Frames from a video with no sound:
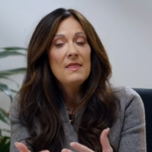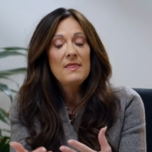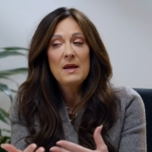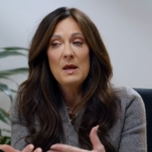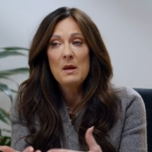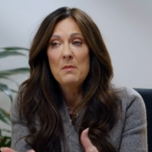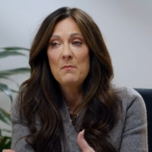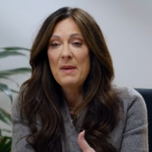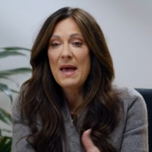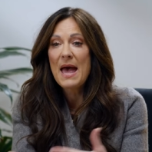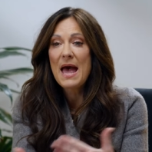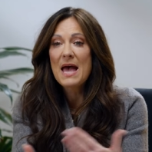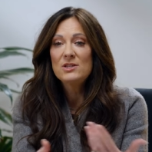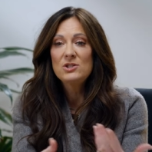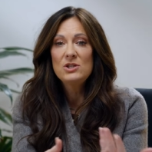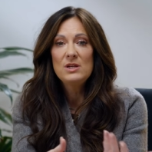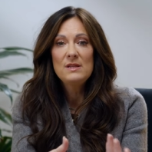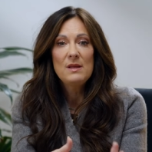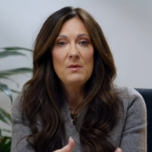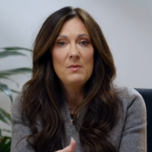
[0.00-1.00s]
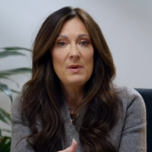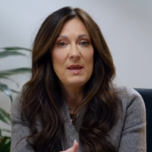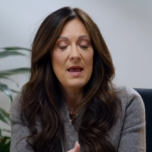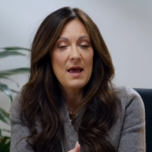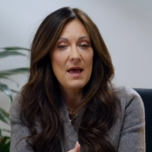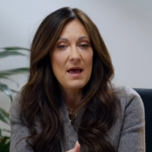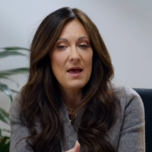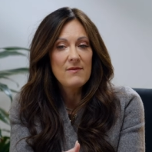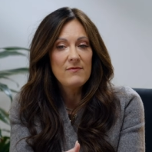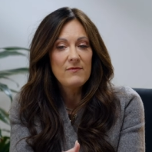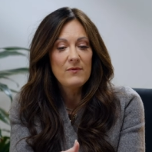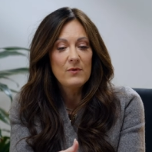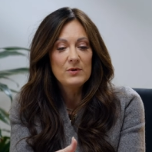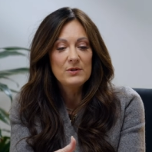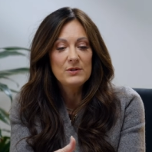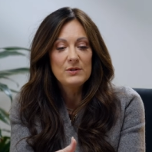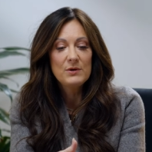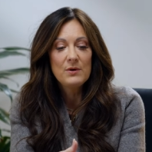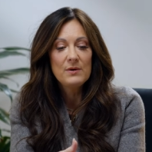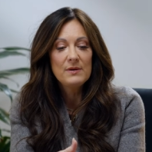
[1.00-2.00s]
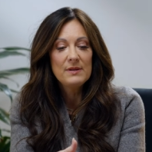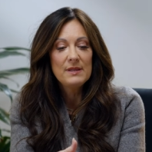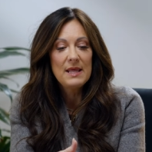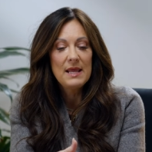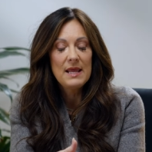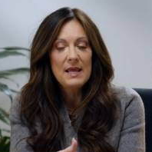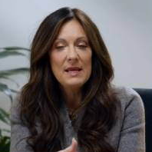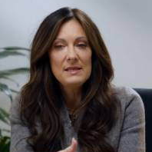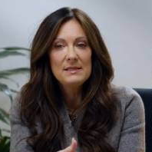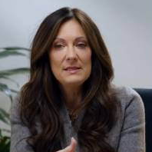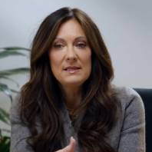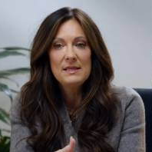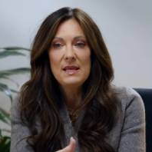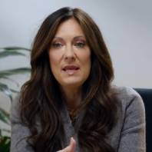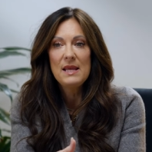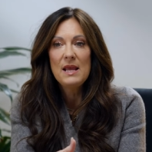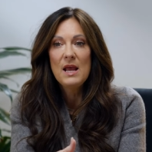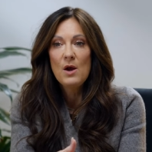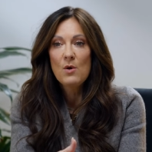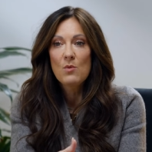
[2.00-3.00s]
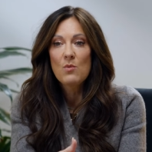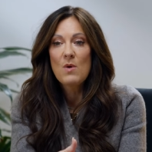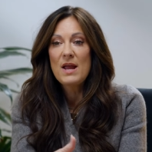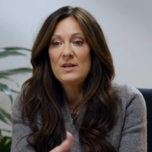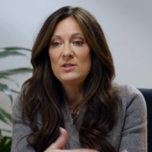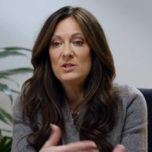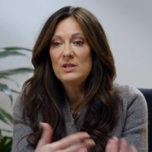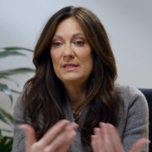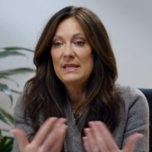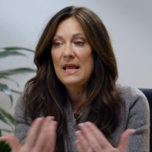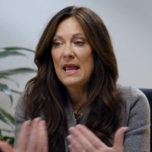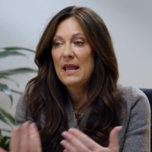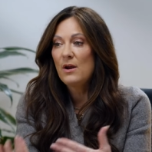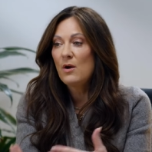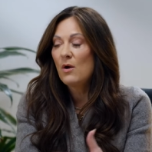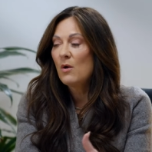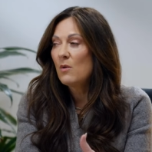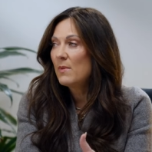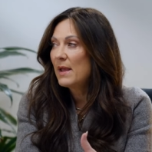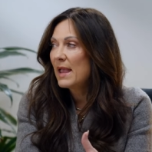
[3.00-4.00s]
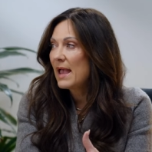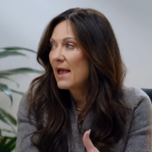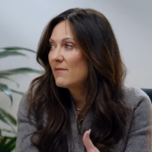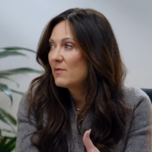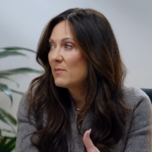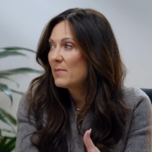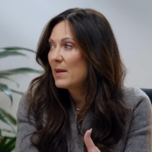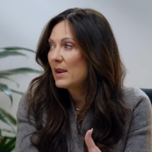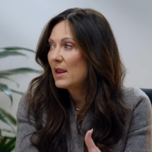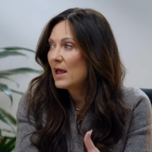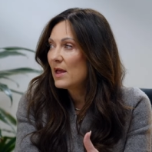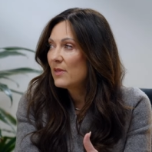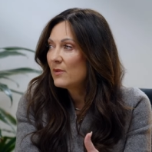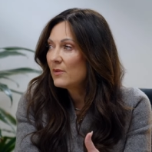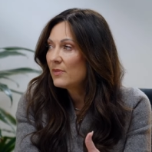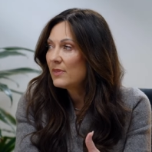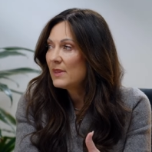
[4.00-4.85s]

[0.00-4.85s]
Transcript: the compassion that we have for certain things, the righteous anger we have about other